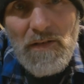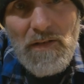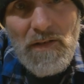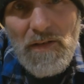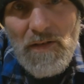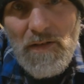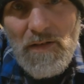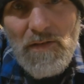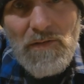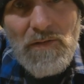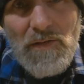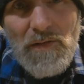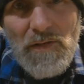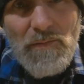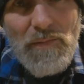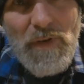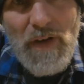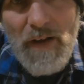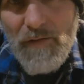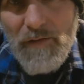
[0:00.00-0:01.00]
You know, your
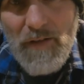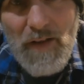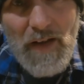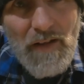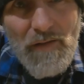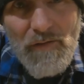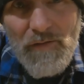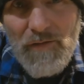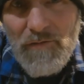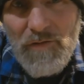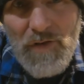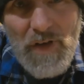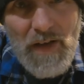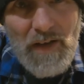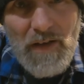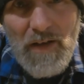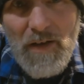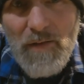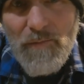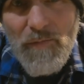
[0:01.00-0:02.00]
breast cancer
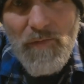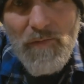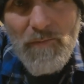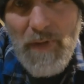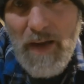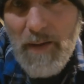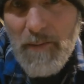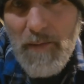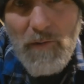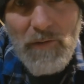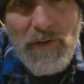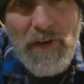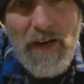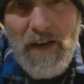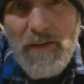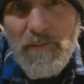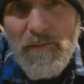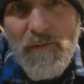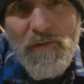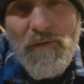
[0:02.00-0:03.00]
checkups,
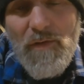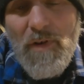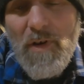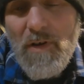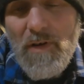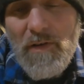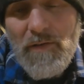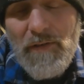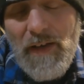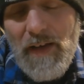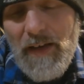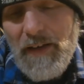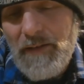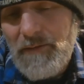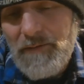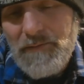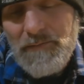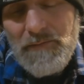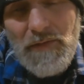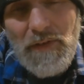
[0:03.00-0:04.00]
mammograms, all that,
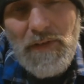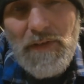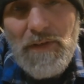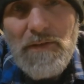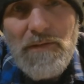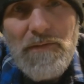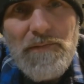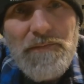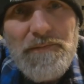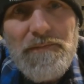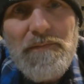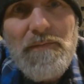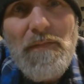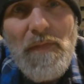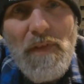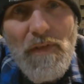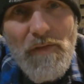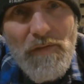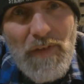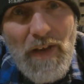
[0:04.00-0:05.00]
you know.
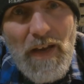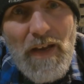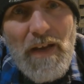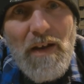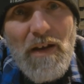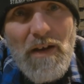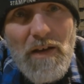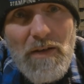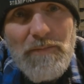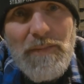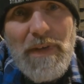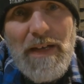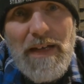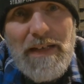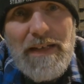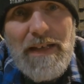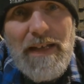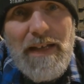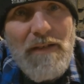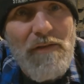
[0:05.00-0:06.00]
Stay up
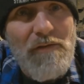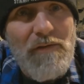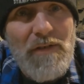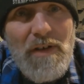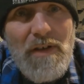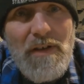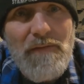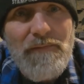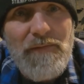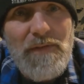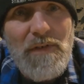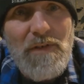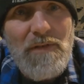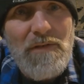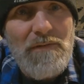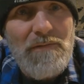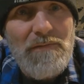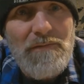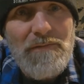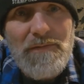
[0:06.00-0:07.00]
on that stuff.
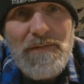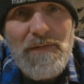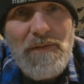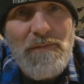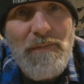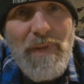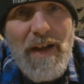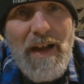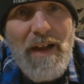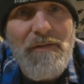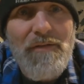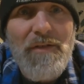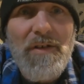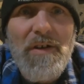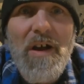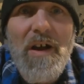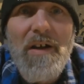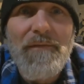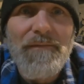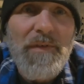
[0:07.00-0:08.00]
Don't pass it
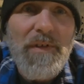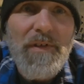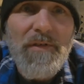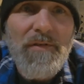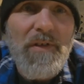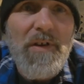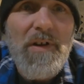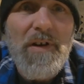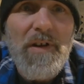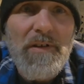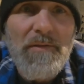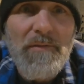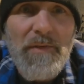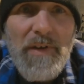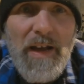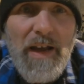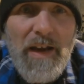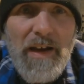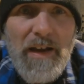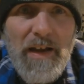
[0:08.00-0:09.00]
off as, oh, it
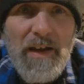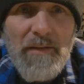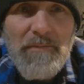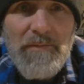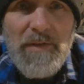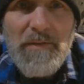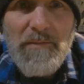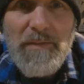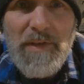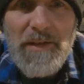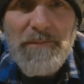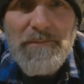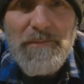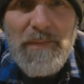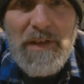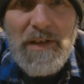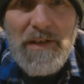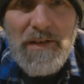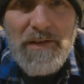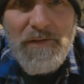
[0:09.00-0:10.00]
can't happen to me,
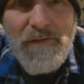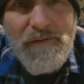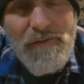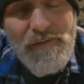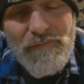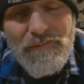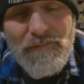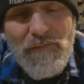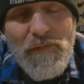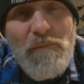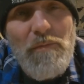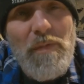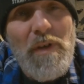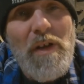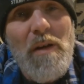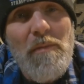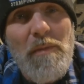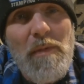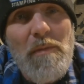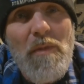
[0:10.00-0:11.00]
because it's
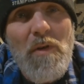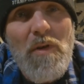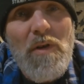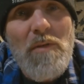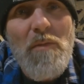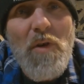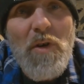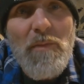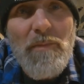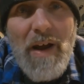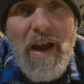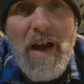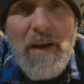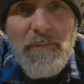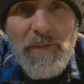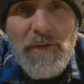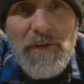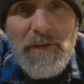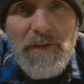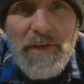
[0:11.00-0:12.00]
becoming more and more
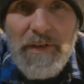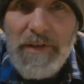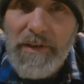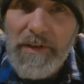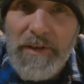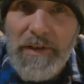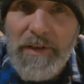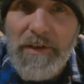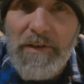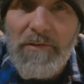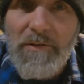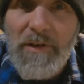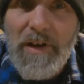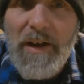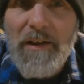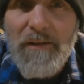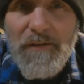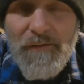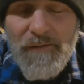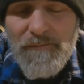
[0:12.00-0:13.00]
popular here in the
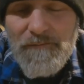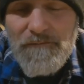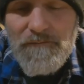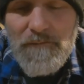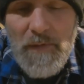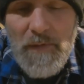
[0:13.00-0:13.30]
U.S.